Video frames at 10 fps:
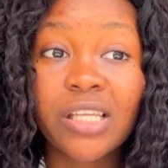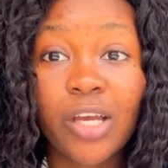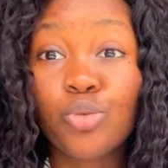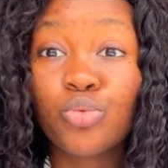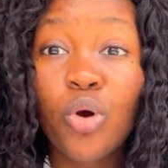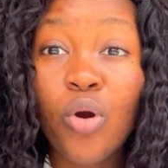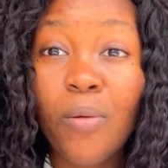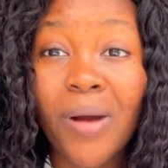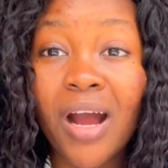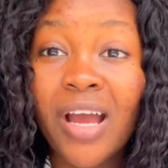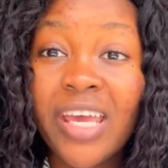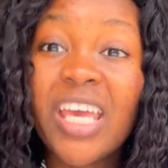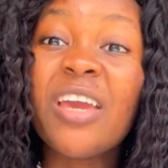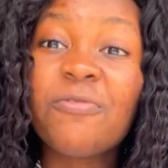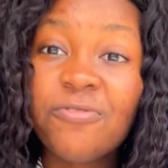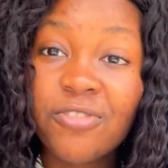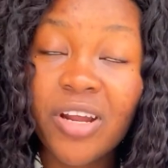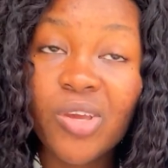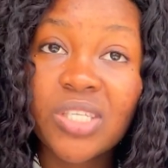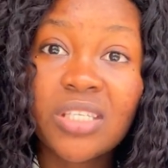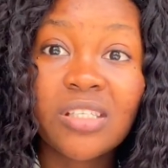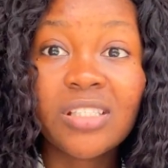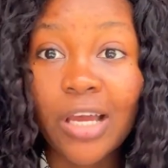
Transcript: that you will not come and influence